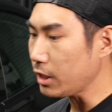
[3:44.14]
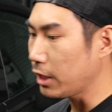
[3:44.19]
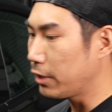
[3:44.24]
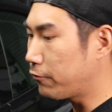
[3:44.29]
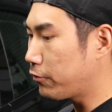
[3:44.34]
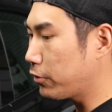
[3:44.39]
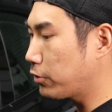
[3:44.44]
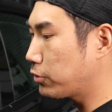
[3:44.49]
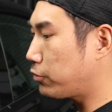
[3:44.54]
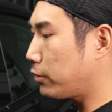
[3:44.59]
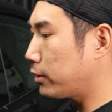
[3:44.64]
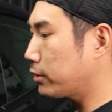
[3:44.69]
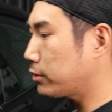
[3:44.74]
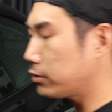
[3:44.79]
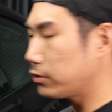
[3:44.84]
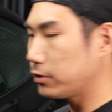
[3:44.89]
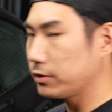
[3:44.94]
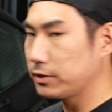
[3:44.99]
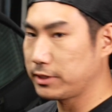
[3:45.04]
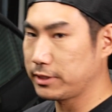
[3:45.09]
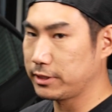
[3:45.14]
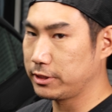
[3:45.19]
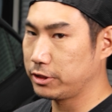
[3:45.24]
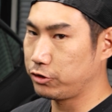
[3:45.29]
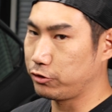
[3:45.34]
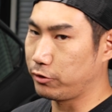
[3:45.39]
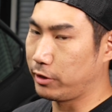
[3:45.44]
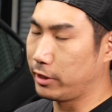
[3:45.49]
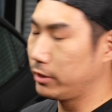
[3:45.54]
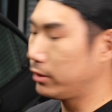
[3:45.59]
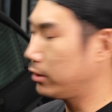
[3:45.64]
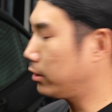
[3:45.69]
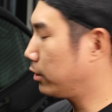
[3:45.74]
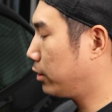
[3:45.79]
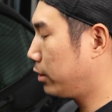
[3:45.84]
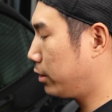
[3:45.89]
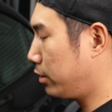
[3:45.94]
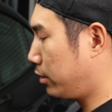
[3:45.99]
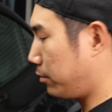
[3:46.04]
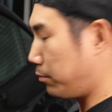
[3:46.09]
If you're trying to do this as a trade,
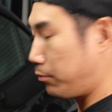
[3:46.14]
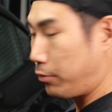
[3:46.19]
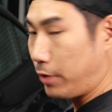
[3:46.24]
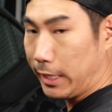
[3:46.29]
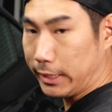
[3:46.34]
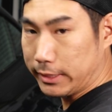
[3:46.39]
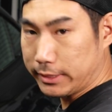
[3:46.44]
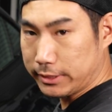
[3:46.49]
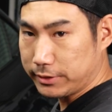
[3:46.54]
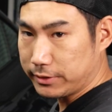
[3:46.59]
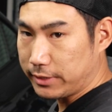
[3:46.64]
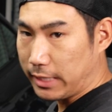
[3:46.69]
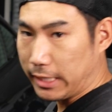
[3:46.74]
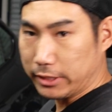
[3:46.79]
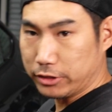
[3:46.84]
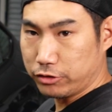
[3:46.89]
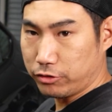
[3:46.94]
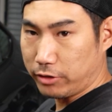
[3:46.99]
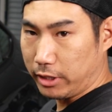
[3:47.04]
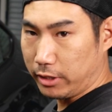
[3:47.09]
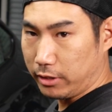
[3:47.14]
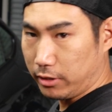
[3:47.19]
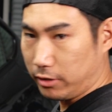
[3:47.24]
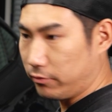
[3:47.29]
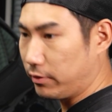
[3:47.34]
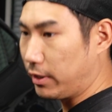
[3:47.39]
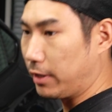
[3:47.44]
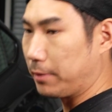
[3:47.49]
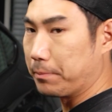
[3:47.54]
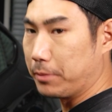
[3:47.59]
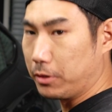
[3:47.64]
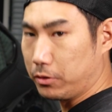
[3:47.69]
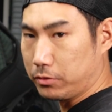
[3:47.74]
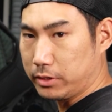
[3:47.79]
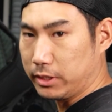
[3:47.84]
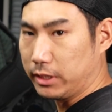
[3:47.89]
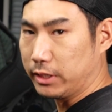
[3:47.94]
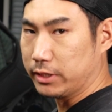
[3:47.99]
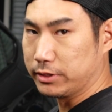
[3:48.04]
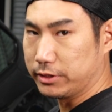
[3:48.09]
practice that trade of like
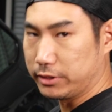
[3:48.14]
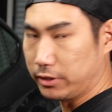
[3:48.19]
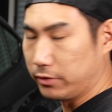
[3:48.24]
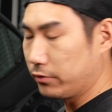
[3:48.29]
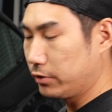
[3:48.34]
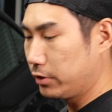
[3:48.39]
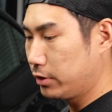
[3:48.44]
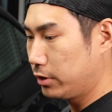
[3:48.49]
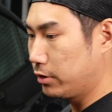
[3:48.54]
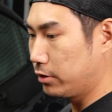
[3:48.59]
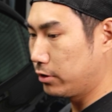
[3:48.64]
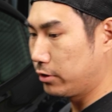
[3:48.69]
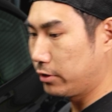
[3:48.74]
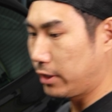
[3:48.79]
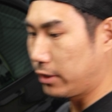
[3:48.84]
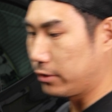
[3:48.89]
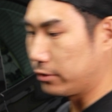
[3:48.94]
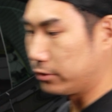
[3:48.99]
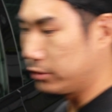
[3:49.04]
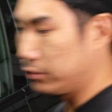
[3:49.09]
bulking and stuff. You need to learn how to